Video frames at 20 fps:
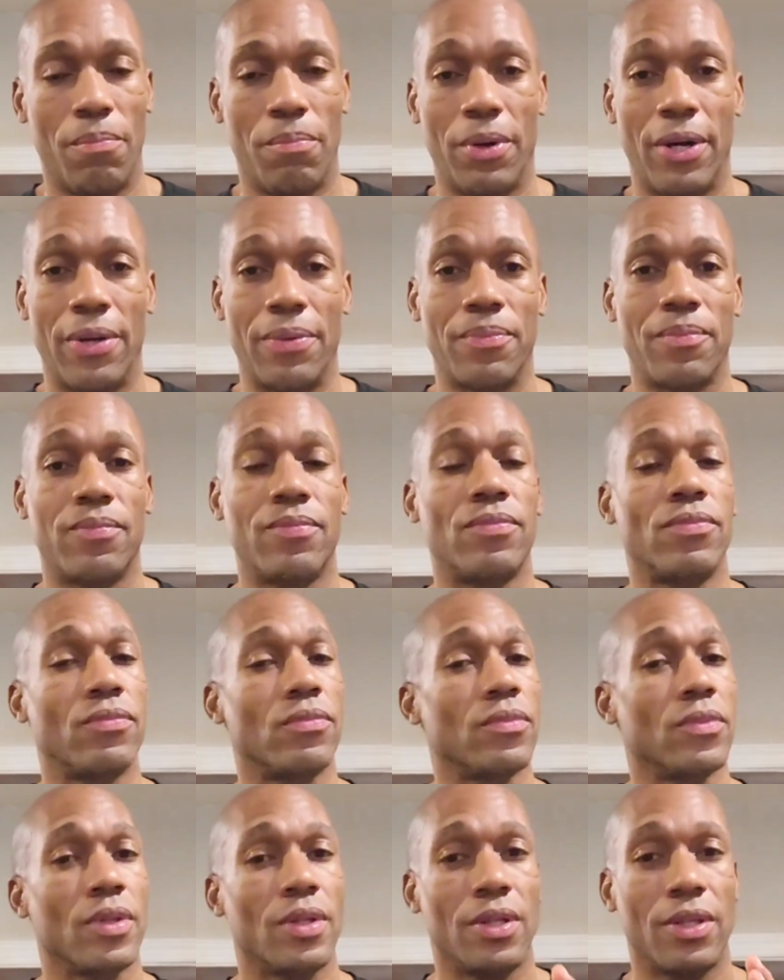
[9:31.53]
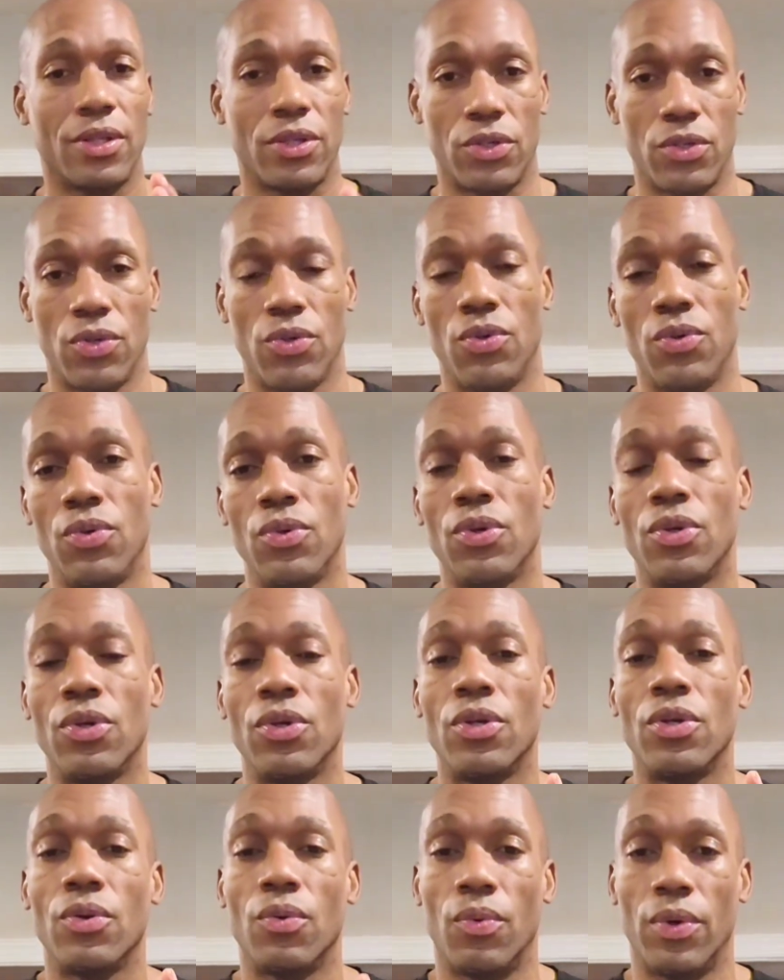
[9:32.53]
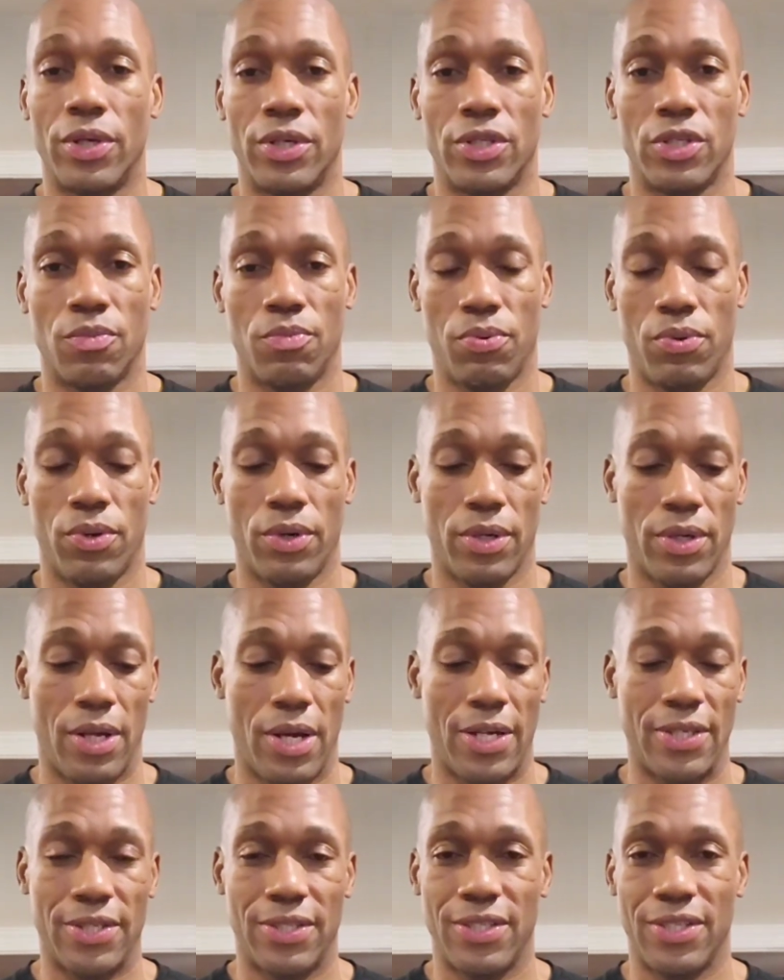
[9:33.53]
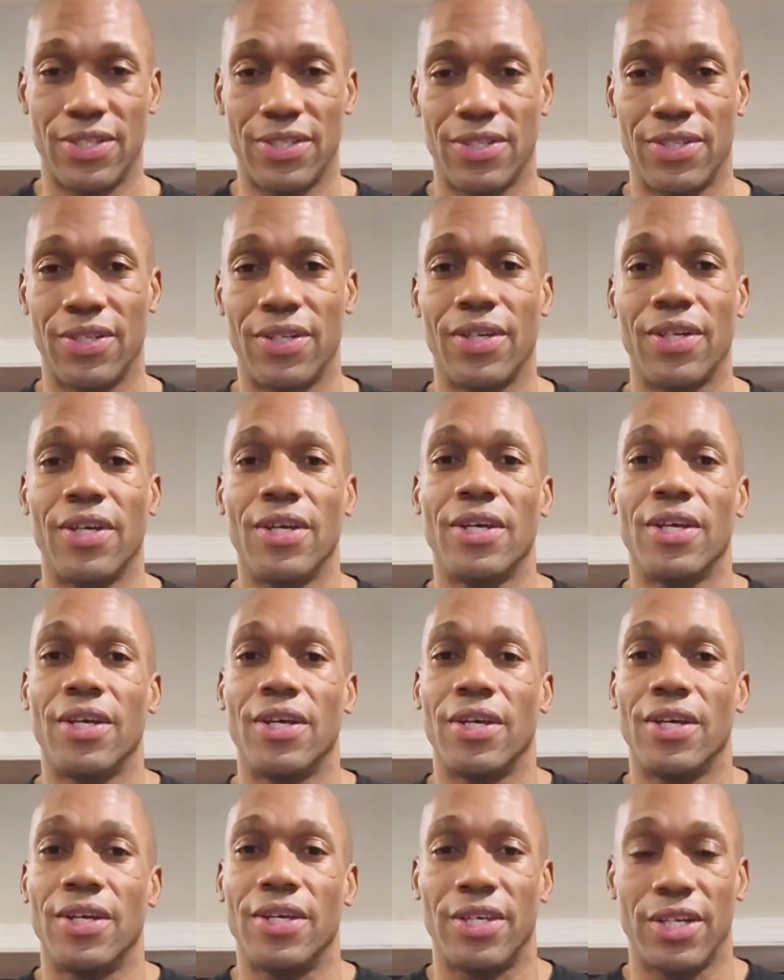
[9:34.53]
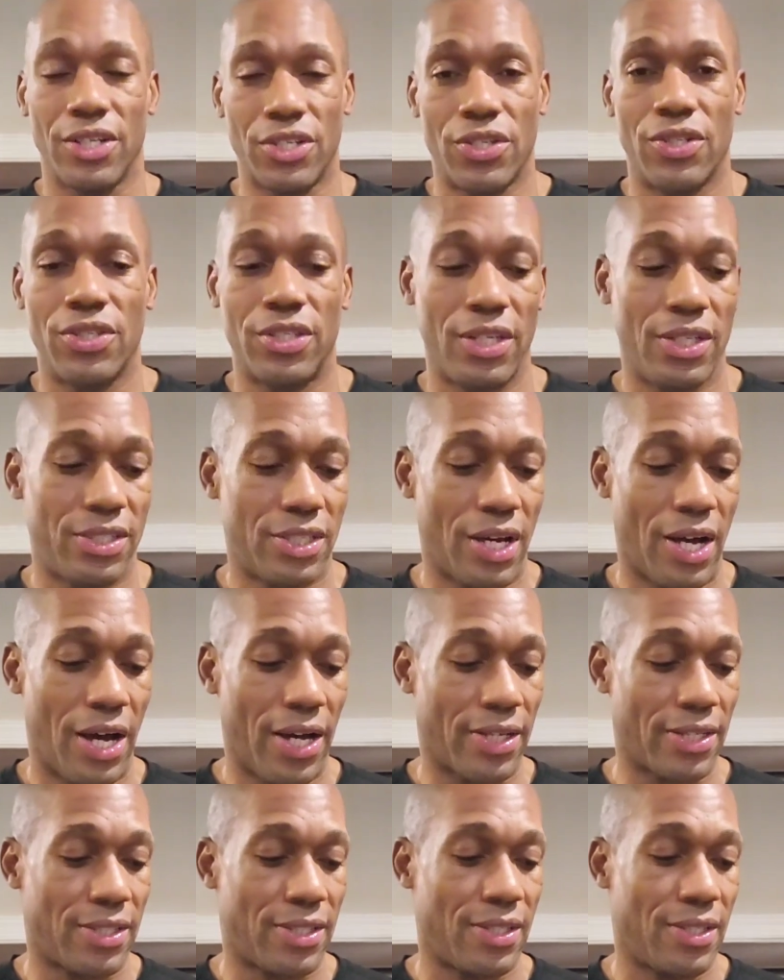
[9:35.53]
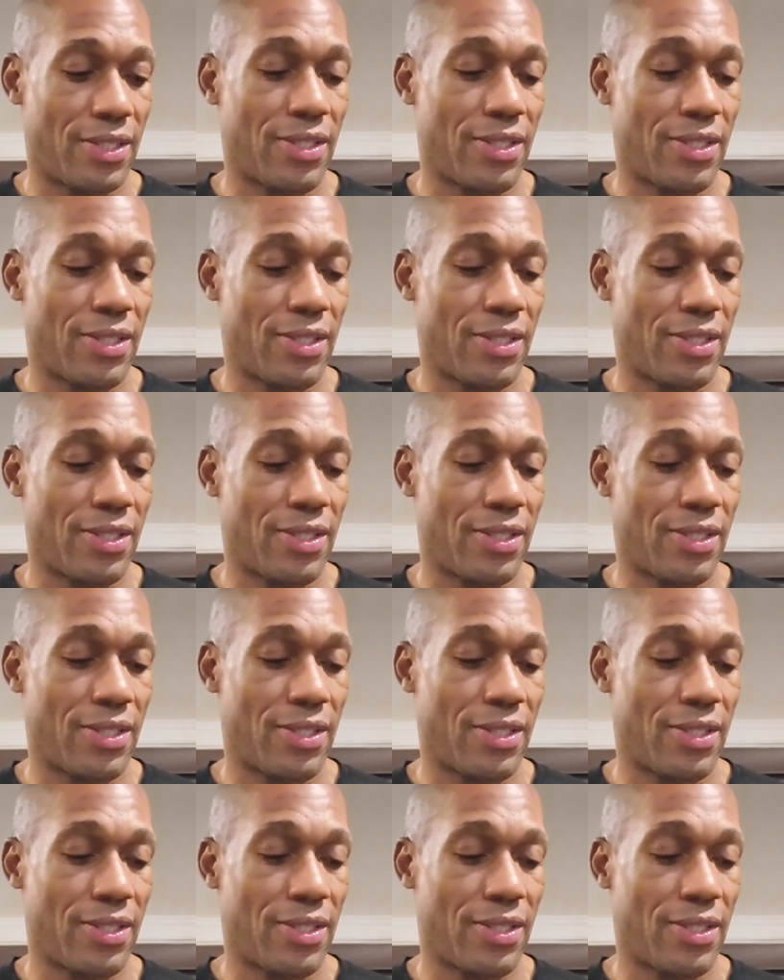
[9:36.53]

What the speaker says: But you want to support our sister, get your detox.